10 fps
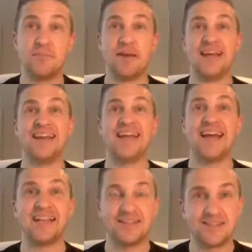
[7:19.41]
playing
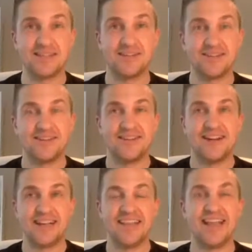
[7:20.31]
against
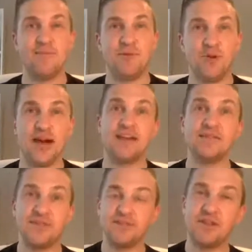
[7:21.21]
a team who
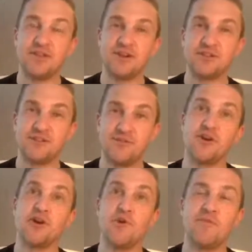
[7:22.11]
has 50,000 of
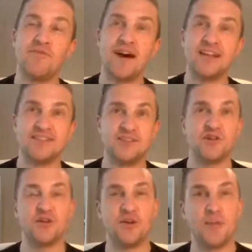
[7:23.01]
their home fans and you're the